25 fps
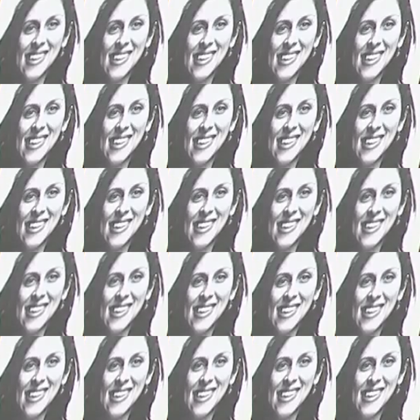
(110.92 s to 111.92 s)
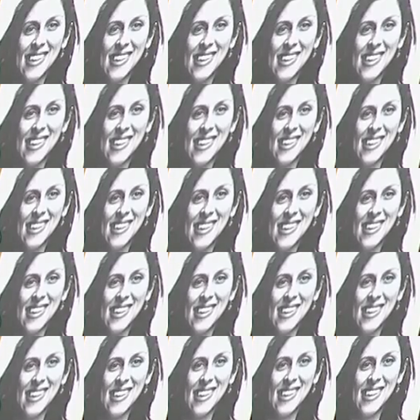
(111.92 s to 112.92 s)

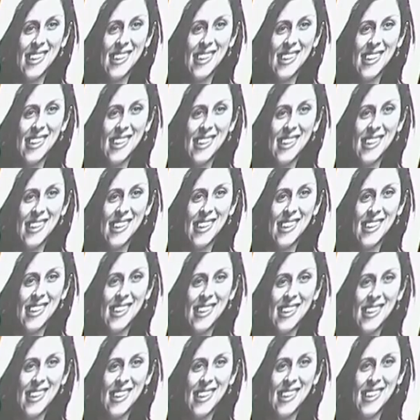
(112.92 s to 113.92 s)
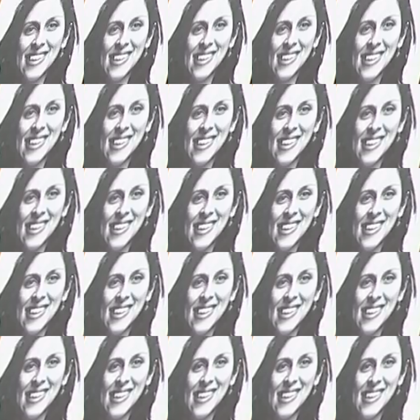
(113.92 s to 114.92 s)

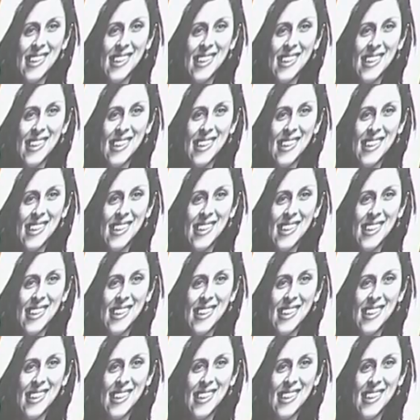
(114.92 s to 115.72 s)
[no speech]